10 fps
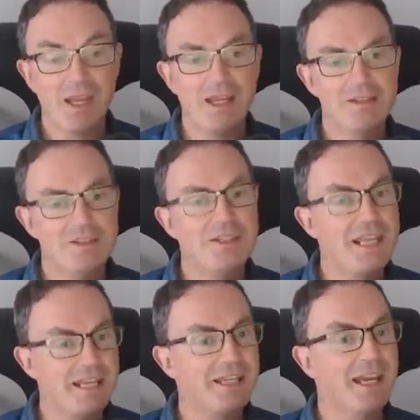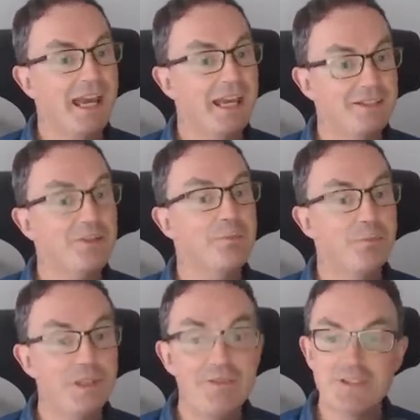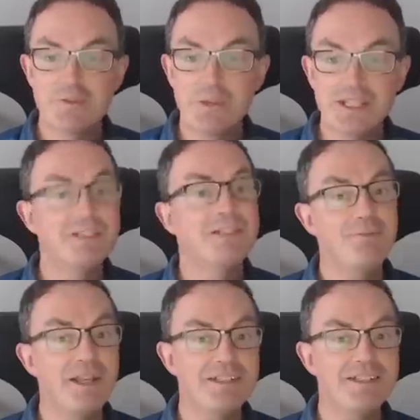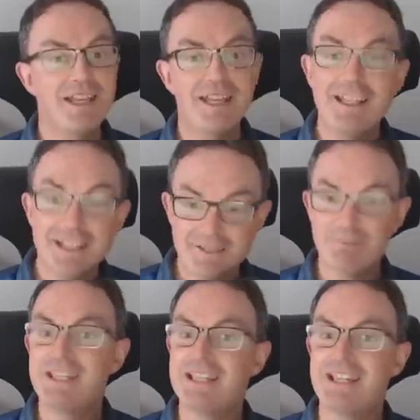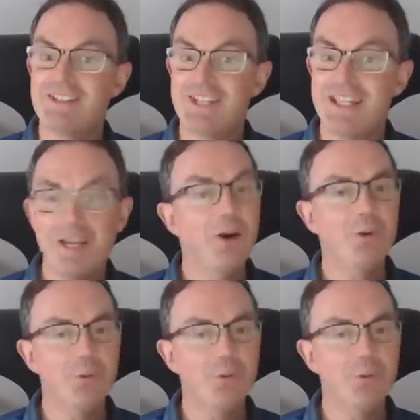and Nick had the previous week defended his PhD,